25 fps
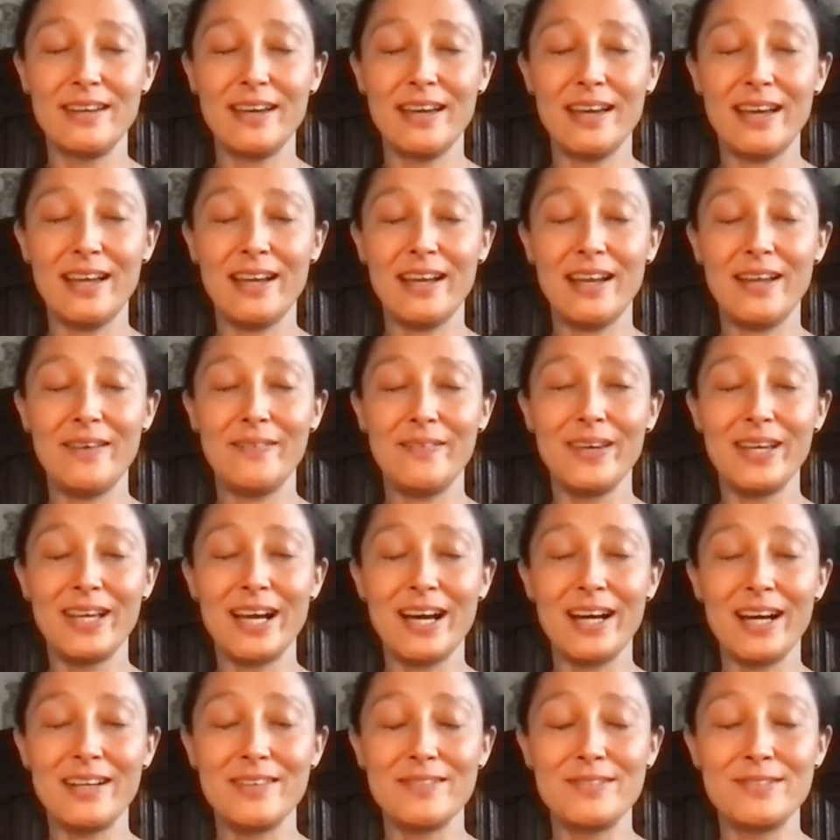And then we
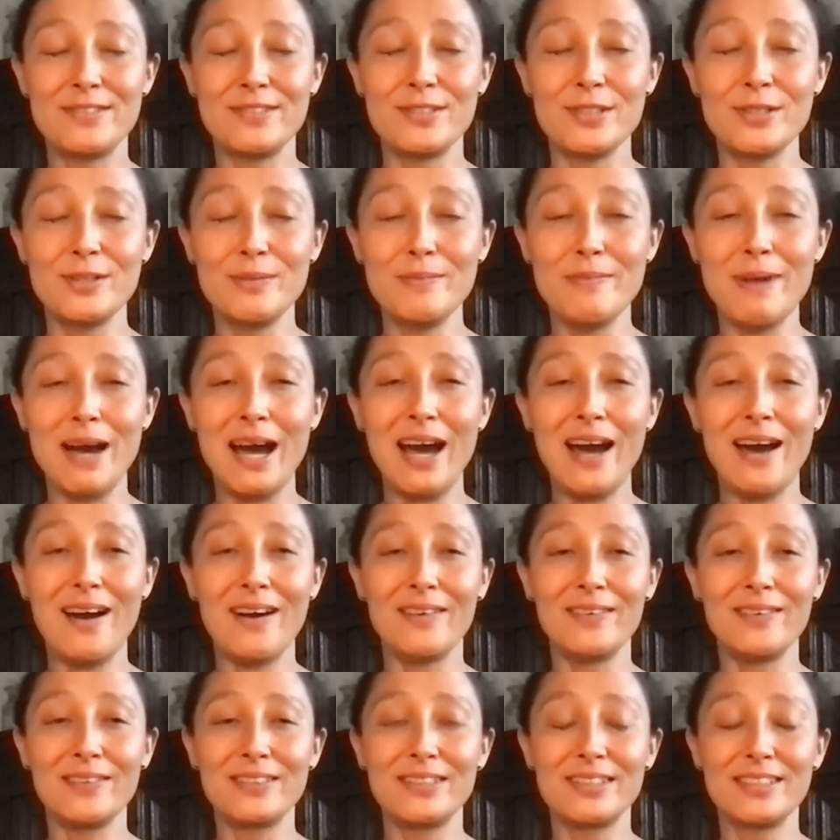kind of zoom
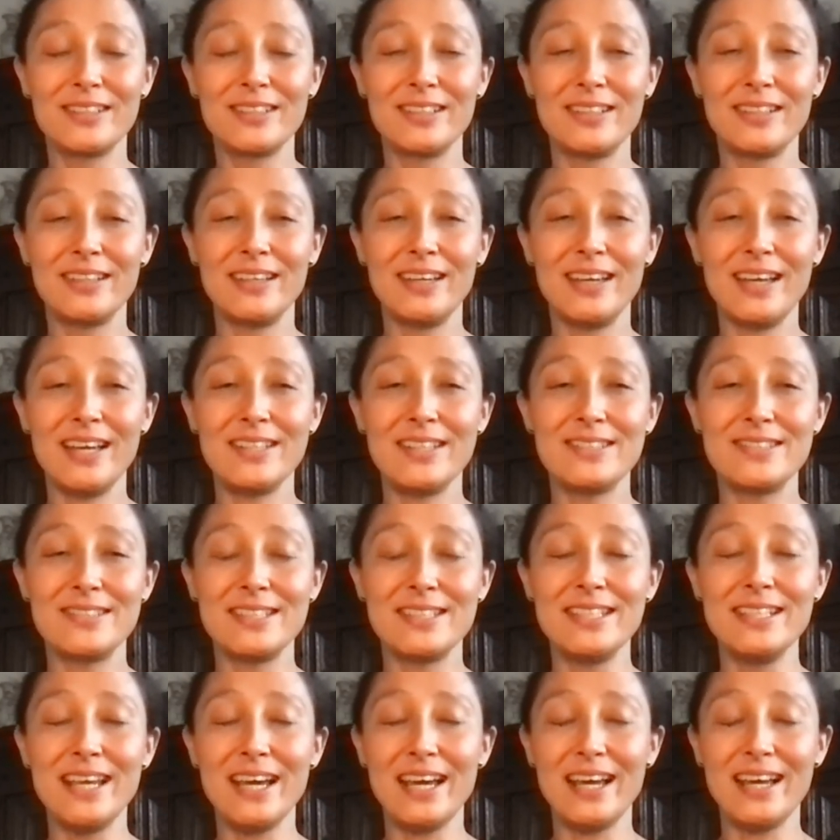out and
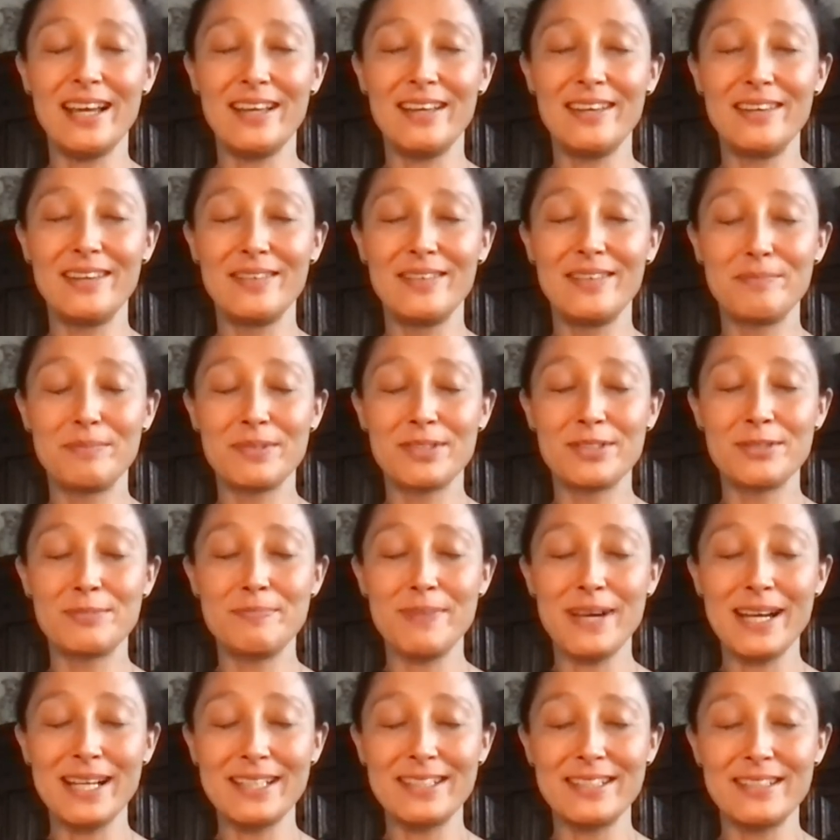see that
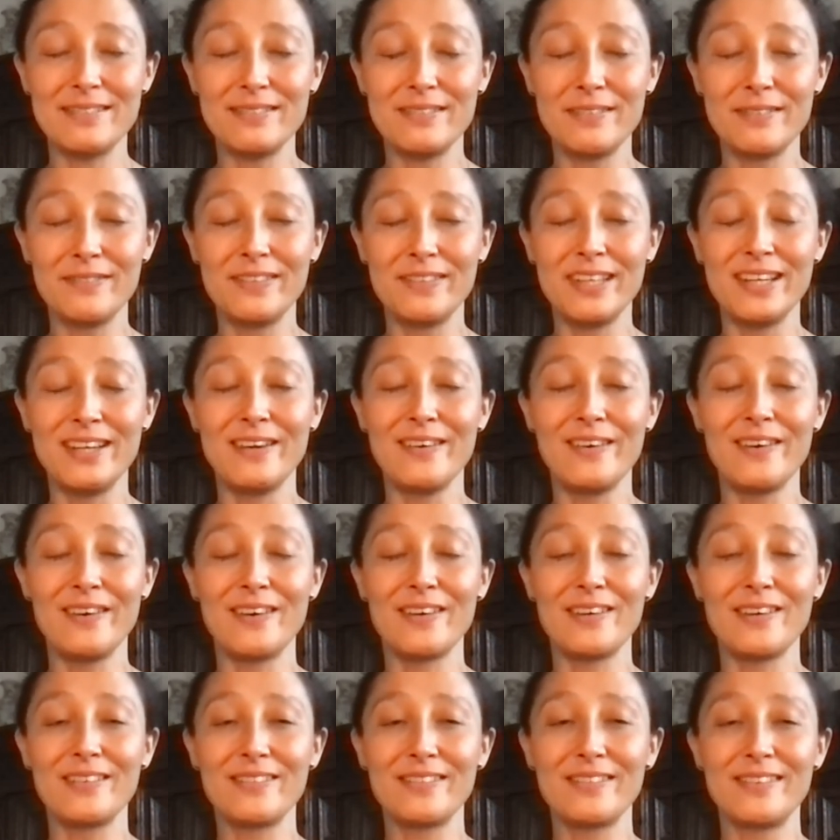perspective of the
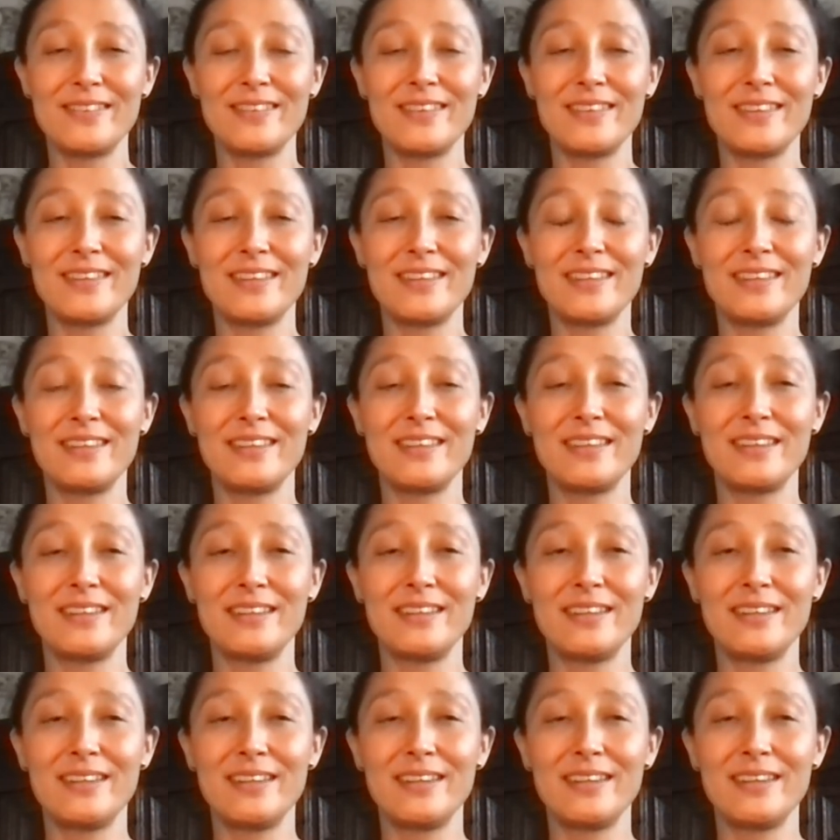earth
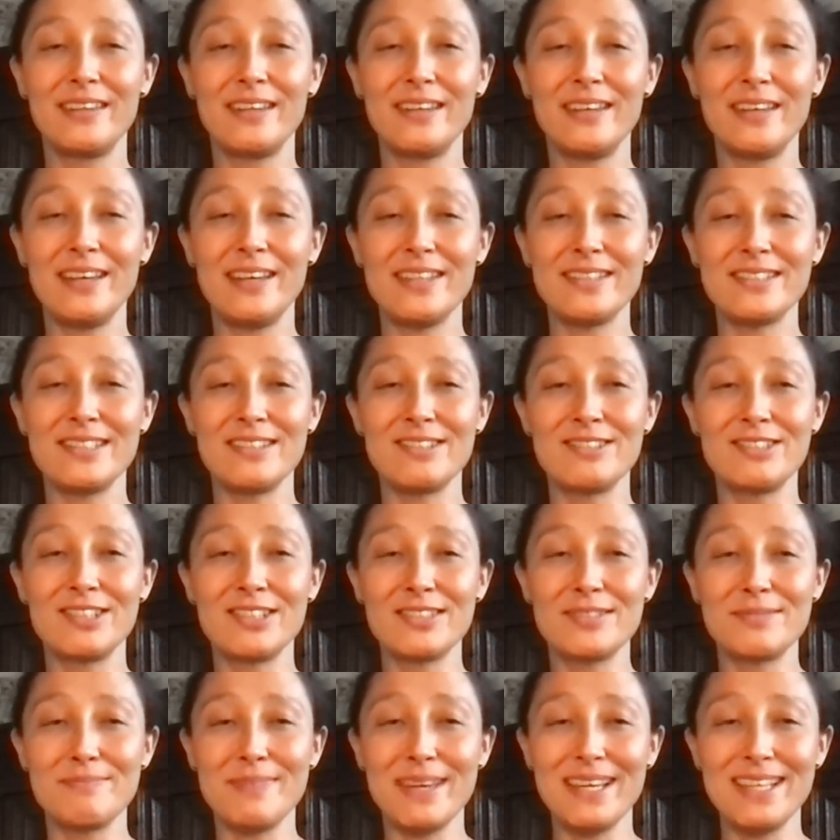as I
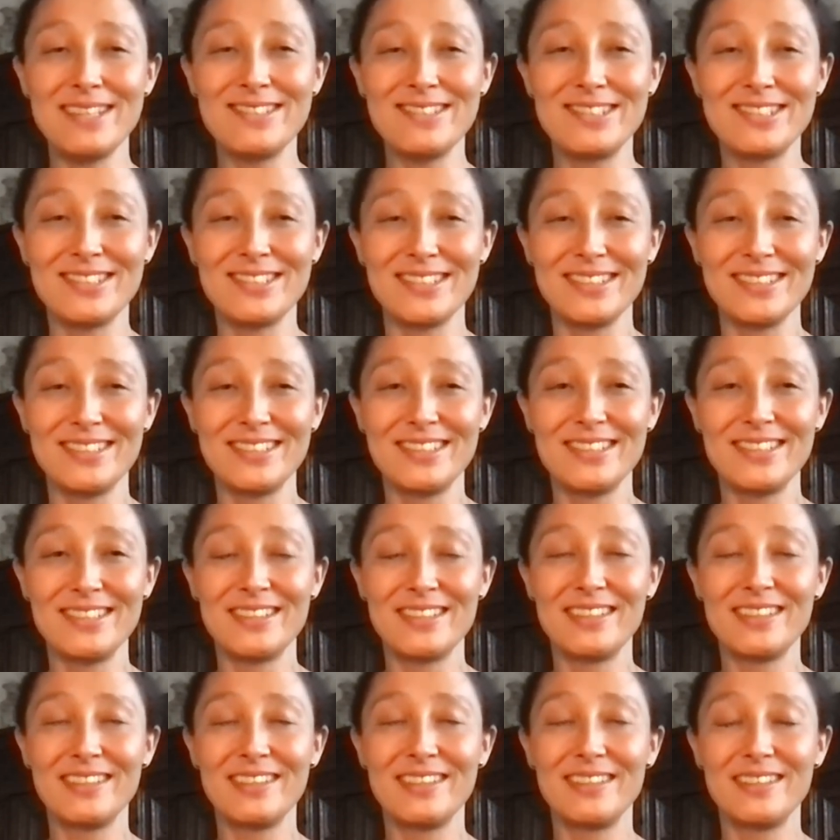just mentioned,
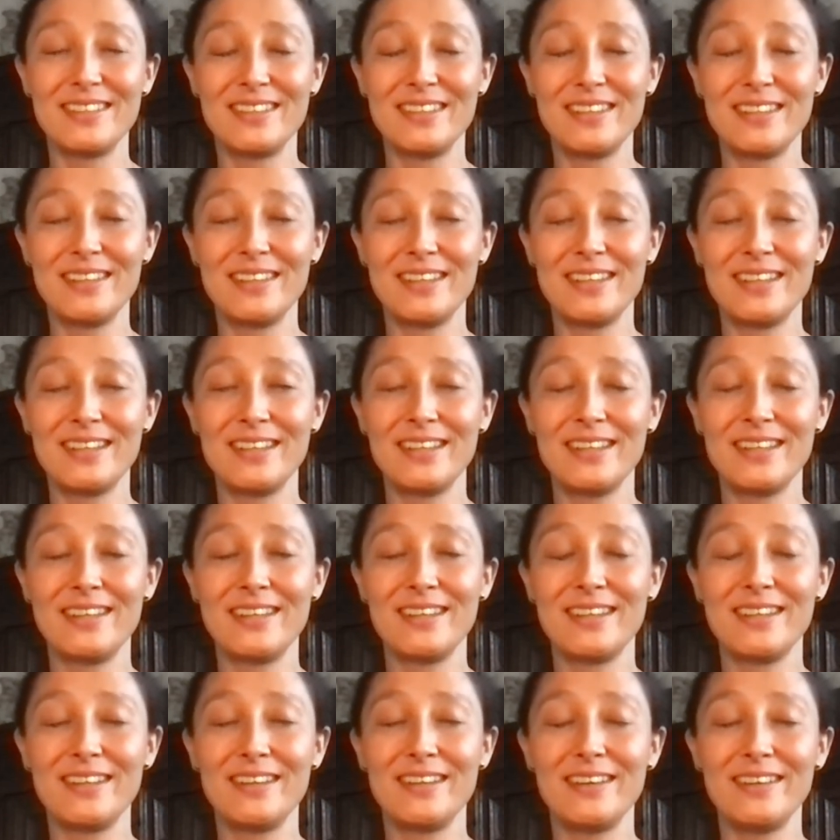
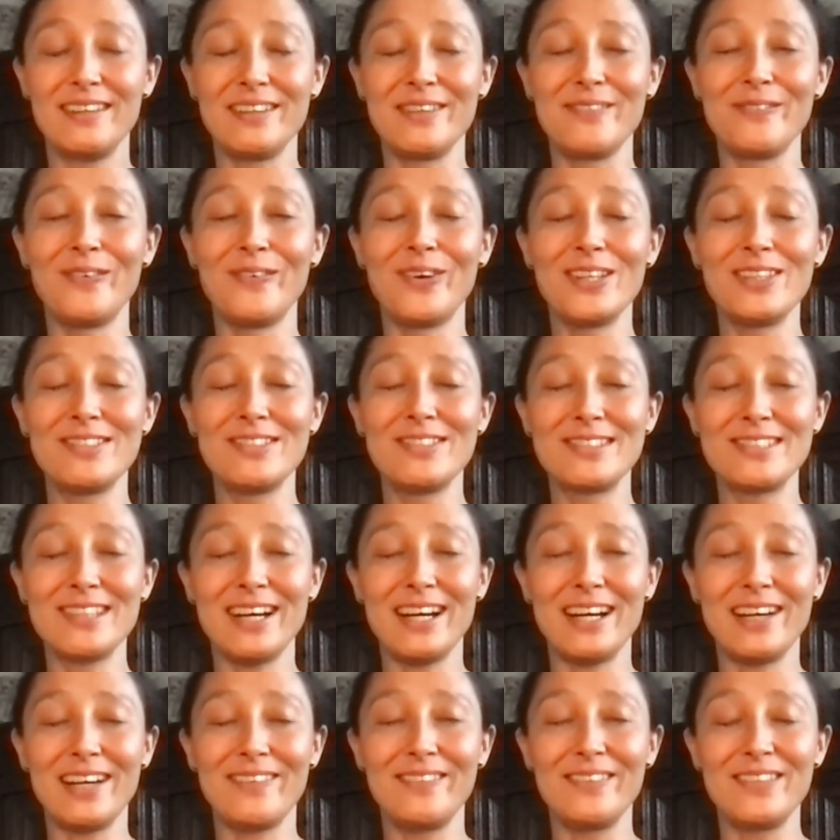on the one
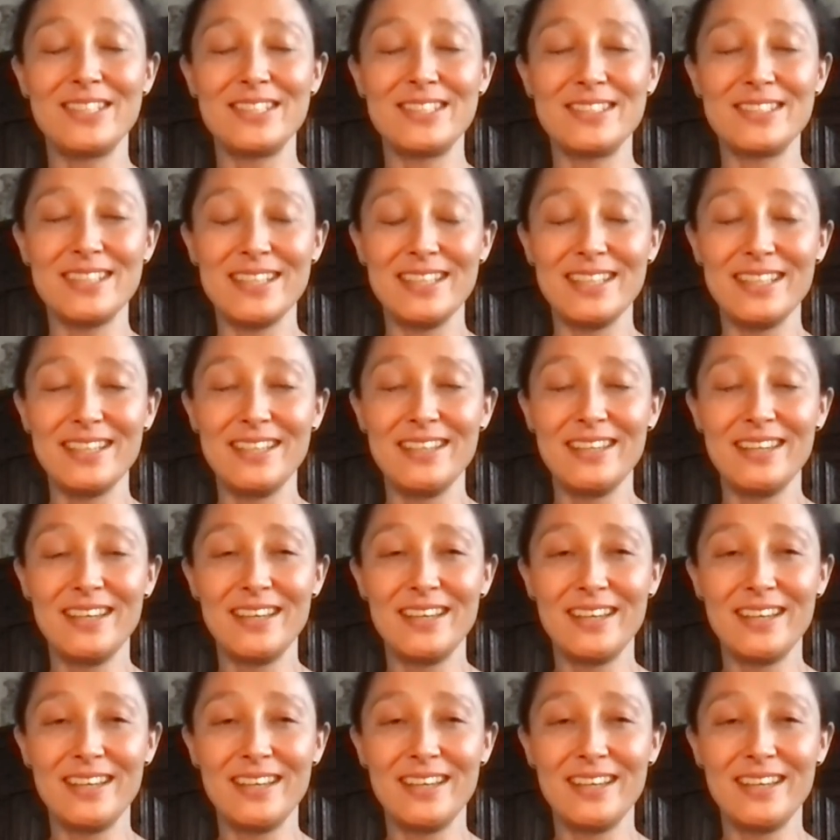side we see